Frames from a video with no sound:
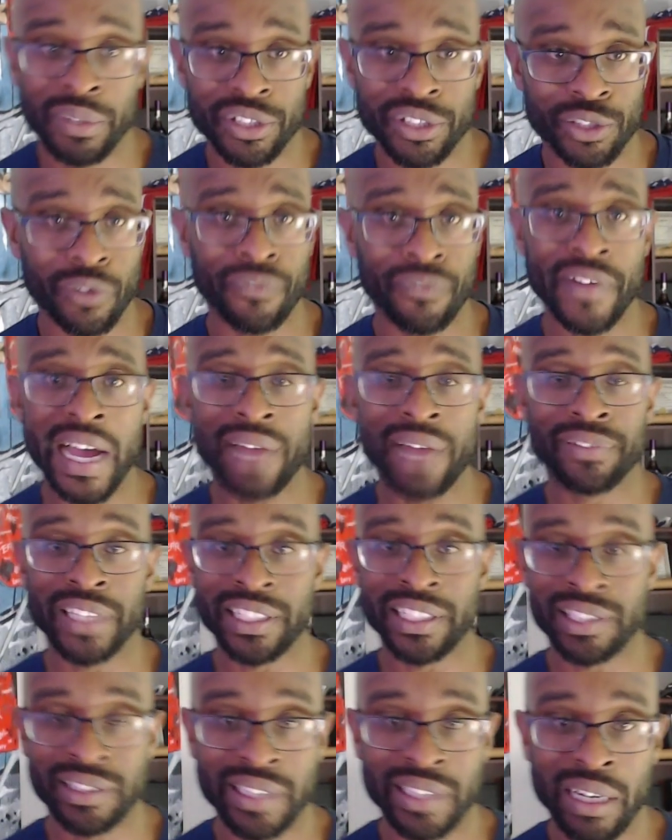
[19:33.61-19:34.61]
So 5
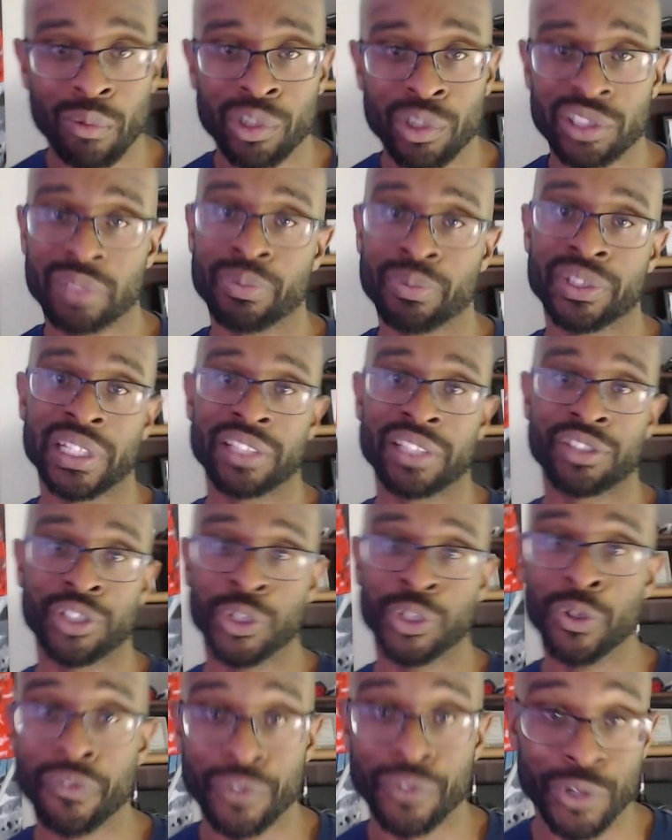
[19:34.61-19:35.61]
lessons that I want to present to
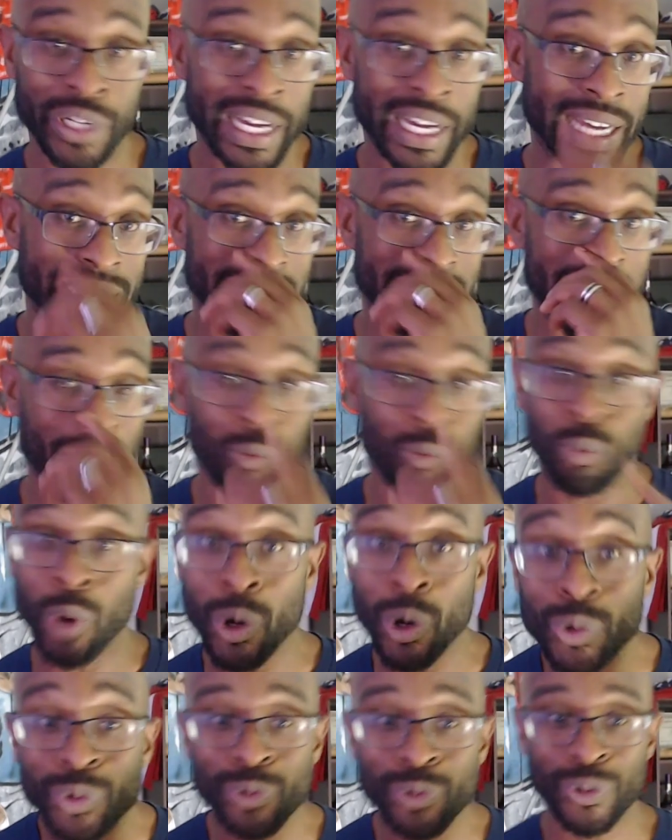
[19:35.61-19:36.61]
you for you guys that
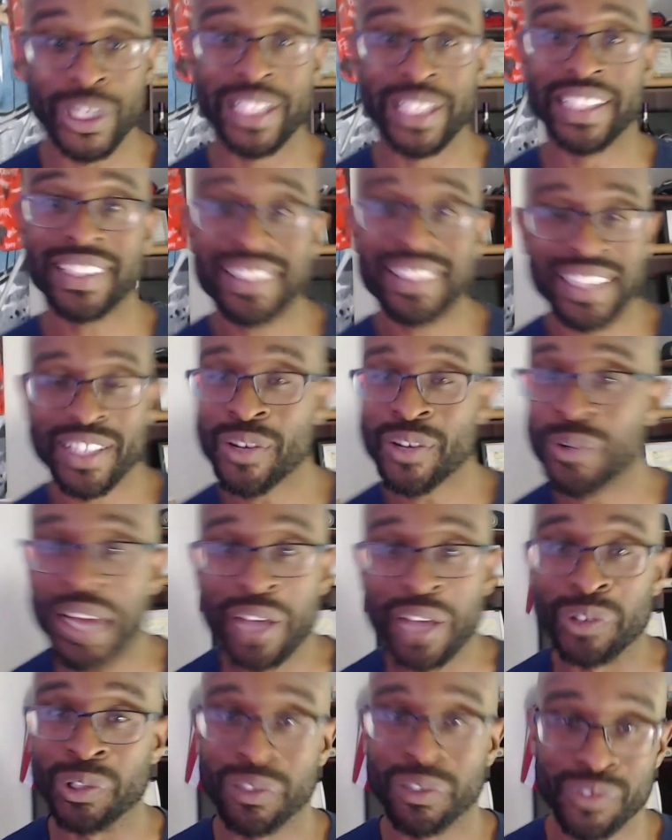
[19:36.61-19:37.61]
won't read it, because I know not
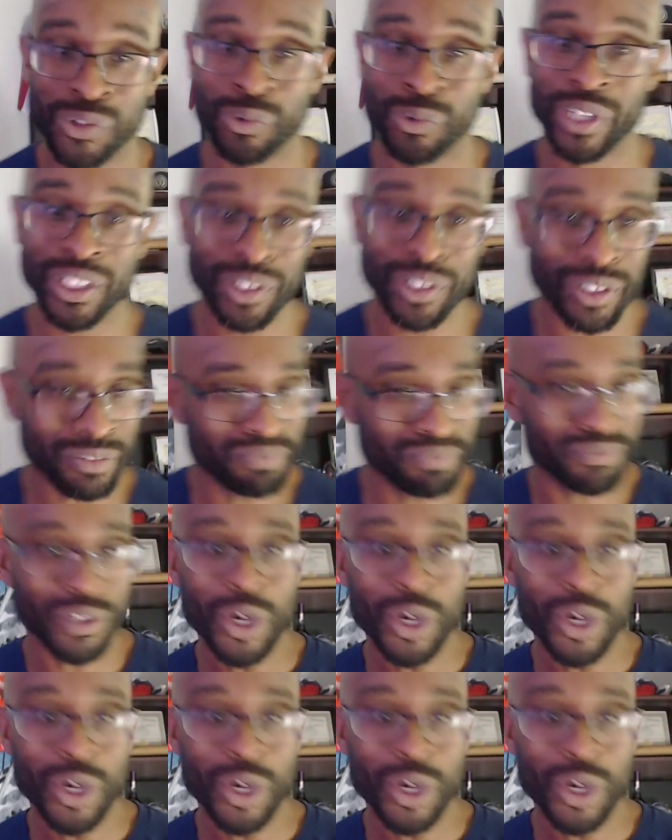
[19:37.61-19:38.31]
all of you will.